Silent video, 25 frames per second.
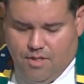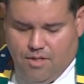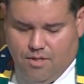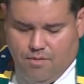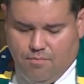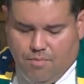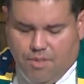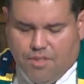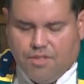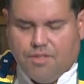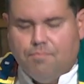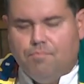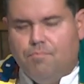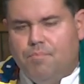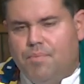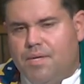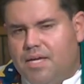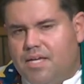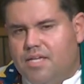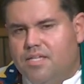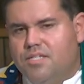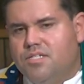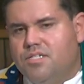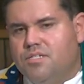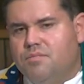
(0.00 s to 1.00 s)
But the
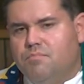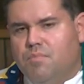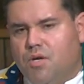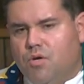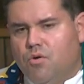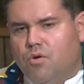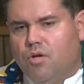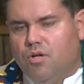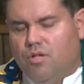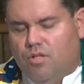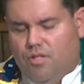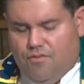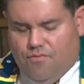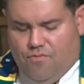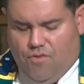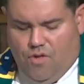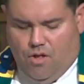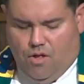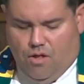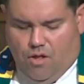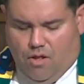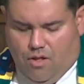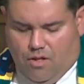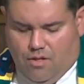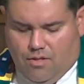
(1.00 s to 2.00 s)
biggest miracle of
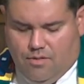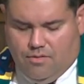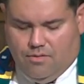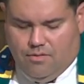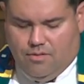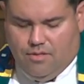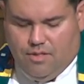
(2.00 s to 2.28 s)
all